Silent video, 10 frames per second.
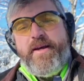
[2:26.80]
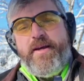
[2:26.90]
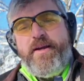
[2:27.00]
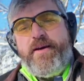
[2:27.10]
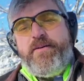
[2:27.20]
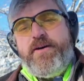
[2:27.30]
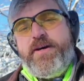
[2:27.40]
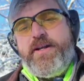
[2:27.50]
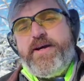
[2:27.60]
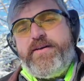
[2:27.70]
you know,
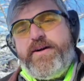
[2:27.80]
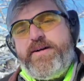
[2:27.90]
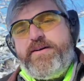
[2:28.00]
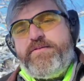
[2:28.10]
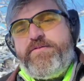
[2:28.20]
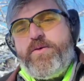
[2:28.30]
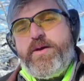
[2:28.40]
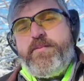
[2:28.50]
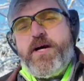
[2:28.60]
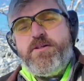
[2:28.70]
another
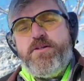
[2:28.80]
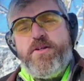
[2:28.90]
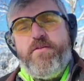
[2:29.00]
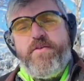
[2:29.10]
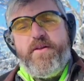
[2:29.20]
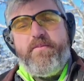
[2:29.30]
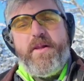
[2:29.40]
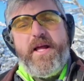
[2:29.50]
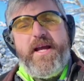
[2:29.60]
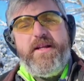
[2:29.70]
$140 or so for the
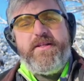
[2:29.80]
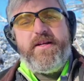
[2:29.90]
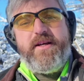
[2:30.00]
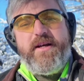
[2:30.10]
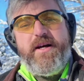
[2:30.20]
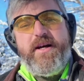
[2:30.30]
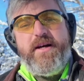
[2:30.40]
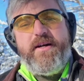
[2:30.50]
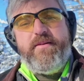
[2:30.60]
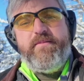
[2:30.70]
plate,
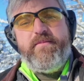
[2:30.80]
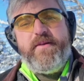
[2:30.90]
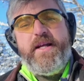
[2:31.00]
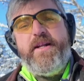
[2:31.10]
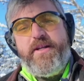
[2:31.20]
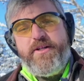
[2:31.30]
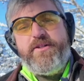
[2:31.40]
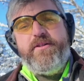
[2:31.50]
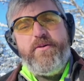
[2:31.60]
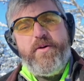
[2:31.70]
in
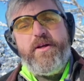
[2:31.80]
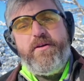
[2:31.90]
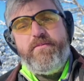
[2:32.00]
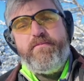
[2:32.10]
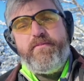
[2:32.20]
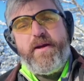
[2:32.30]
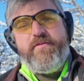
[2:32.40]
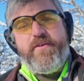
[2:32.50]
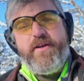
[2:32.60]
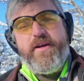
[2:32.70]
addition to what you'd
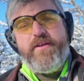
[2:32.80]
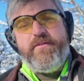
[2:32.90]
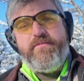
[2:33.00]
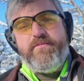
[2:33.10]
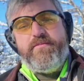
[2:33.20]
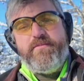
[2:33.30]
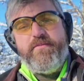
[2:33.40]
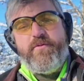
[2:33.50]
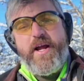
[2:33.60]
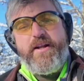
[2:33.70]
pay for the other
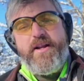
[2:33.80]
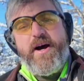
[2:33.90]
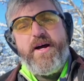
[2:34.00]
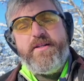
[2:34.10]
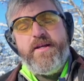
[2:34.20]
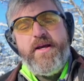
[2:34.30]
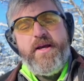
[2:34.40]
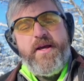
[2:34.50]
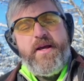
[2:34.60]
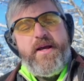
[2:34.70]
red dot.
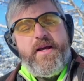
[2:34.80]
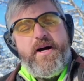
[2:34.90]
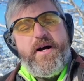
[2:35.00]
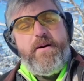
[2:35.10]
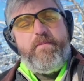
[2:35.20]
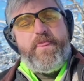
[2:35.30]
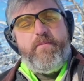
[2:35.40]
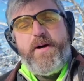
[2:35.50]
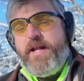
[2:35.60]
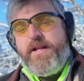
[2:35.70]

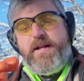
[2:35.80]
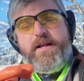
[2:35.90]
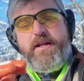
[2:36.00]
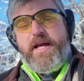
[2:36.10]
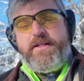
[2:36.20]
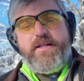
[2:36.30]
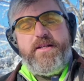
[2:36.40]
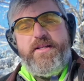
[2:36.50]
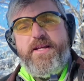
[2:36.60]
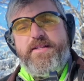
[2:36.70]
But that's a
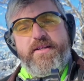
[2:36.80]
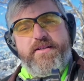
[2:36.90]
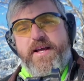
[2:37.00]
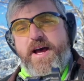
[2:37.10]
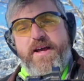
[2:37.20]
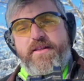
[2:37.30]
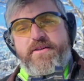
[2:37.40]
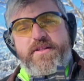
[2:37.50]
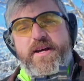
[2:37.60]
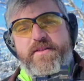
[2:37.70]
decent side.
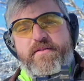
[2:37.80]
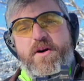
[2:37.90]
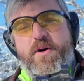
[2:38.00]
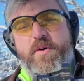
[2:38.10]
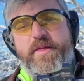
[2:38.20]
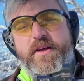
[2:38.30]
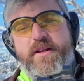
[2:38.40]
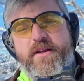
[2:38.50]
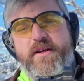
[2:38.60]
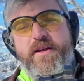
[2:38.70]
There's nothing wrong with
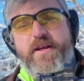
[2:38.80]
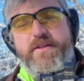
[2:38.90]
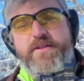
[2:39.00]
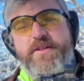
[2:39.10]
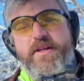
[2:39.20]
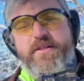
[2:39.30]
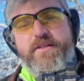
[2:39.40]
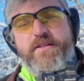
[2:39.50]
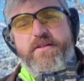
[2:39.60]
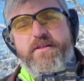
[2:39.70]
it. It's
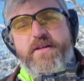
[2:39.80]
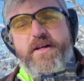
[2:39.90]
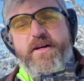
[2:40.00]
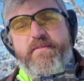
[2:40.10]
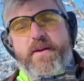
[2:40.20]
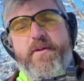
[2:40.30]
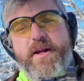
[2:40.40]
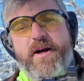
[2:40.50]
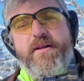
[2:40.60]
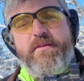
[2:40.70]
just maybe
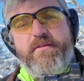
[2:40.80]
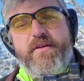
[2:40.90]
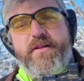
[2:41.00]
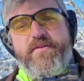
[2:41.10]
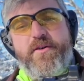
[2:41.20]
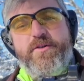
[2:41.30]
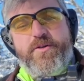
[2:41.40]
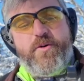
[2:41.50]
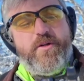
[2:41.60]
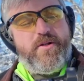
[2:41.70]
not his
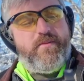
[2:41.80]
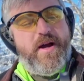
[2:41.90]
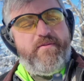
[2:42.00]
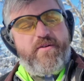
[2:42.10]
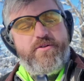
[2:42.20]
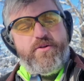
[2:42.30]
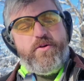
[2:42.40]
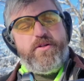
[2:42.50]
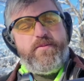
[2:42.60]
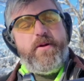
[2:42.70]
first choice or my first
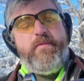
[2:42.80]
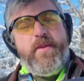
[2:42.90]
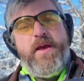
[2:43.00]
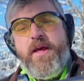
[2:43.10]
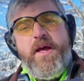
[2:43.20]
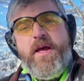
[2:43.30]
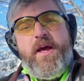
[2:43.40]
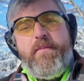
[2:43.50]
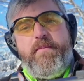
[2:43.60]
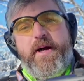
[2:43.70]
choice, but
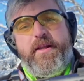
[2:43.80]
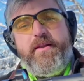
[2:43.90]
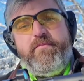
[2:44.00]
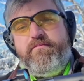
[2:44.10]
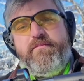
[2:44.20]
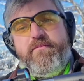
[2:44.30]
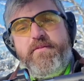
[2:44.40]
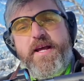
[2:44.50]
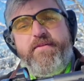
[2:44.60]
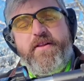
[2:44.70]

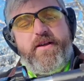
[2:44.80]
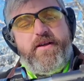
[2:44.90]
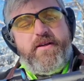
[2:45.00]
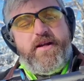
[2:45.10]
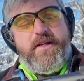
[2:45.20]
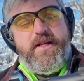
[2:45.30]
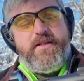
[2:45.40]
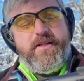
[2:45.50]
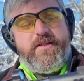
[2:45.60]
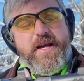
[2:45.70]
definitely a
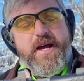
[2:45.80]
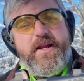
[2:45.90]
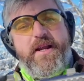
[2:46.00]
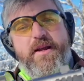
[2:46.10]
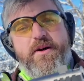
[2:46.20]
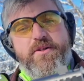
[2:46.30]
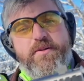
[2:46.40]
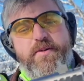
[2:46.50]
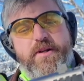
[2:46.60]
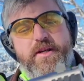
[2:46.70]
decent side. And he
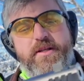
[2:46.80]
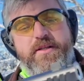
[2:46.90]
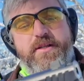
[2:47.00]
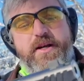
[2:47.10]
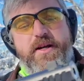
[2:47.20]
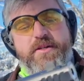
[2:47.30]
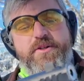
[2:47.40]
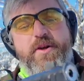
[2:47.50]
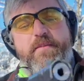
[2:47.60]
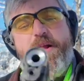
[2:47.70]
also put the
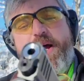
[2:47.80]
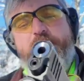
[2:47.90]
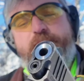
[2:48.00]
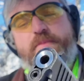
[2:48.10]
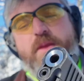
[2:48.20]
Streamlight